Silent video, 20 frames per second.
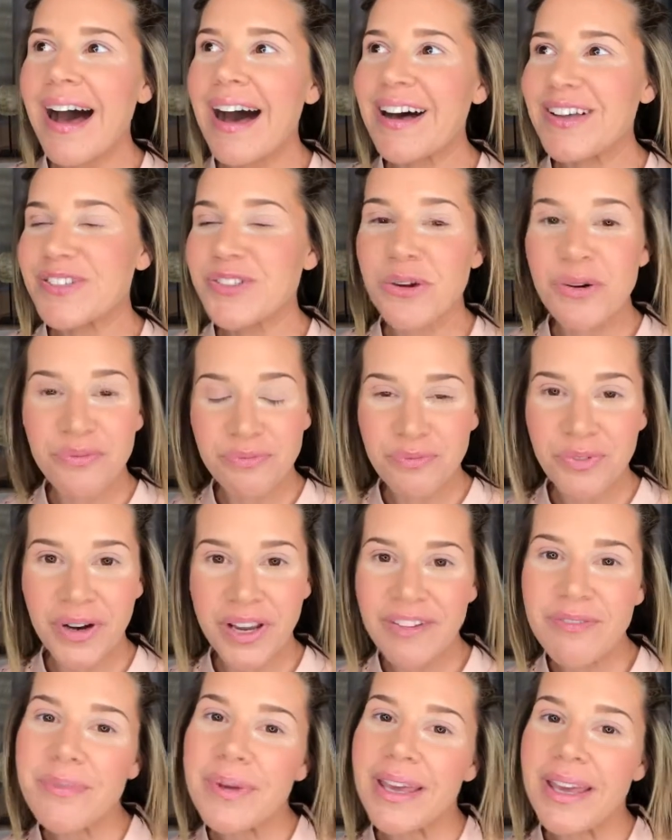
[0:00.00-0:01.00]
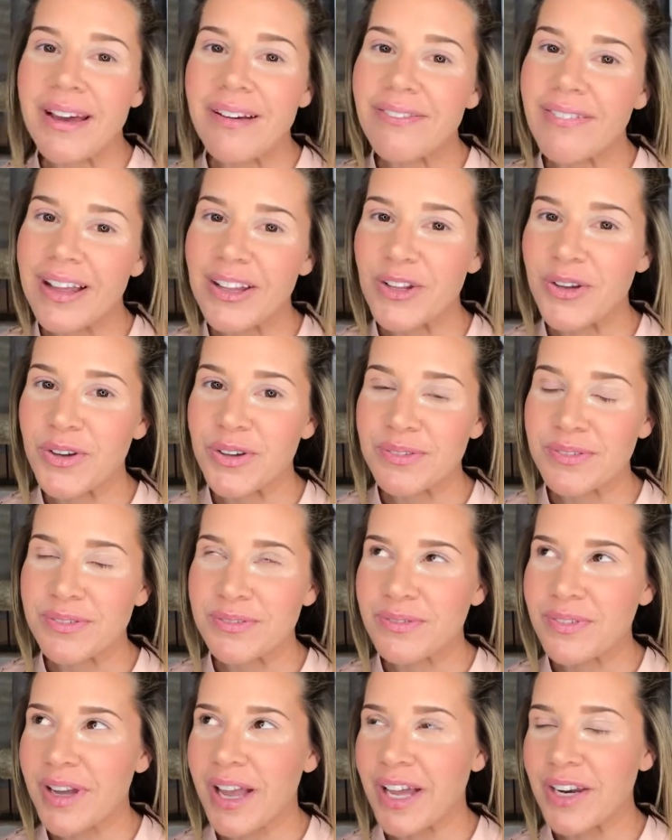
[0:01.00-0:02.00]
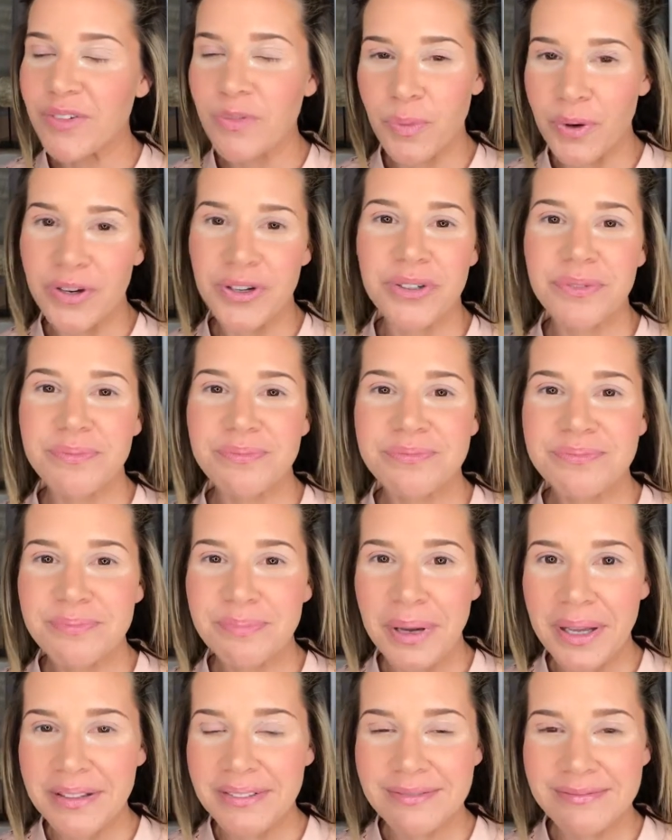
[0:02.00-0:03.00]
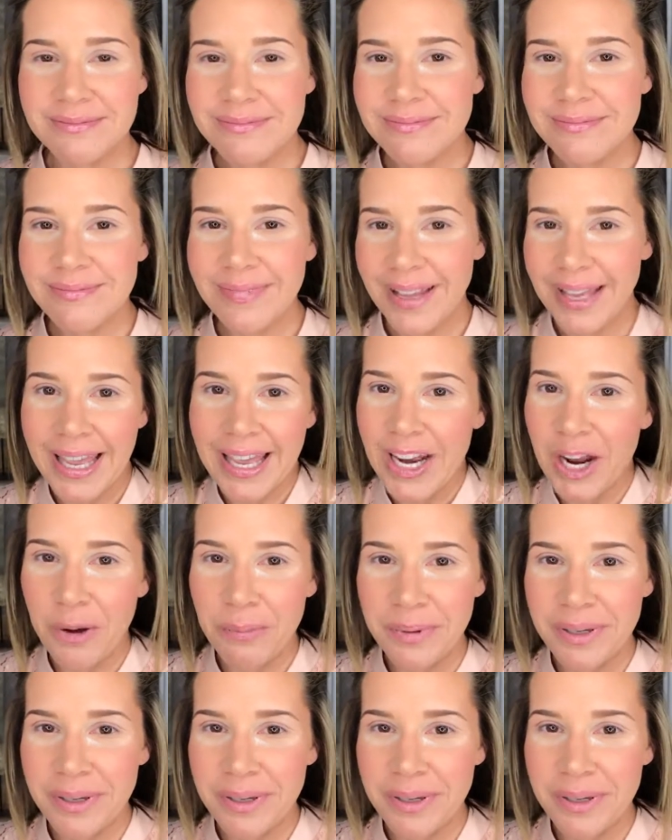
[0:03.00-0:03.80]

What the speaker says: So forgive me if I look kind of weird, but I can't help